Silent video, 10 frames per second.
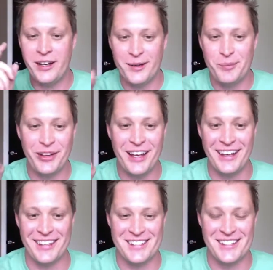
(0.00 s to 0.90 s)

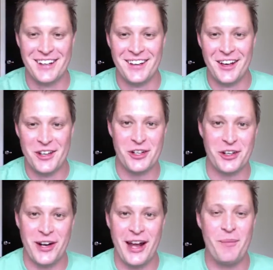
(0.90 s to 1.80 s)
place. So you're
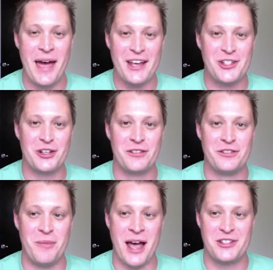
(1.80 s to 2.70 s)
not a master of
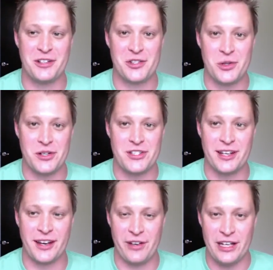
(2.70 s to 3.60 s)
domestic sourcing
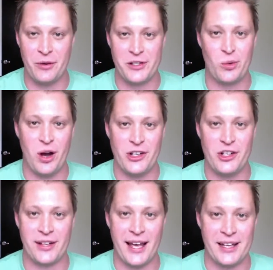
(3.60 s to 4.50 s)
if anyone's watching
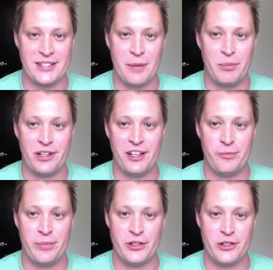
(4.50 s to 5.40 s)
that has that belief,
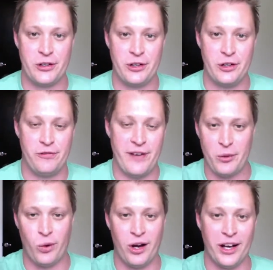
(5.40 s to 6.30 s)
but you found
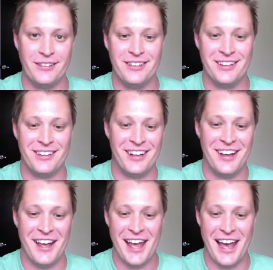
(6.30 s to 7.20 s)
one
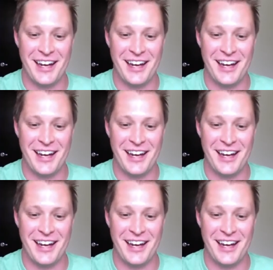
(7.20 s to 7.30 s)
and it